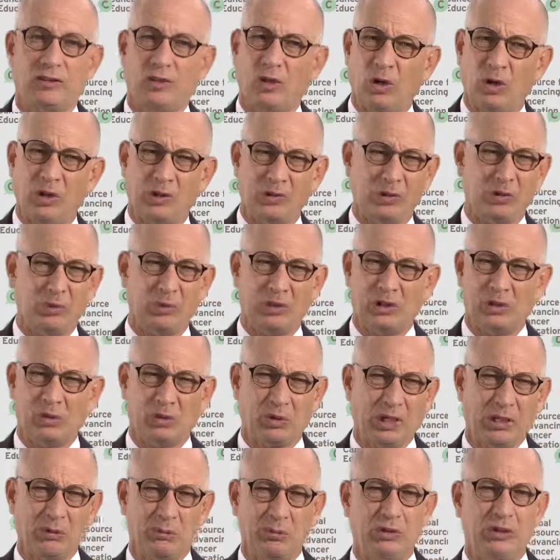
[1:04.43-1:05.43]
It's also
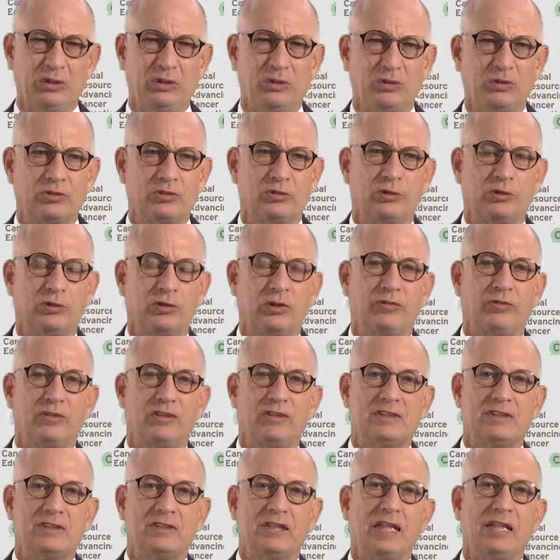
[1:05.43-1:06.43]
incredibly useful if
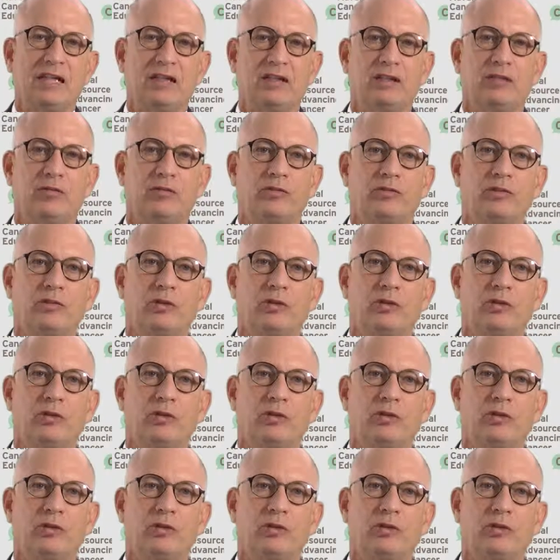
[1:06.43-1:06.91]
it's negative.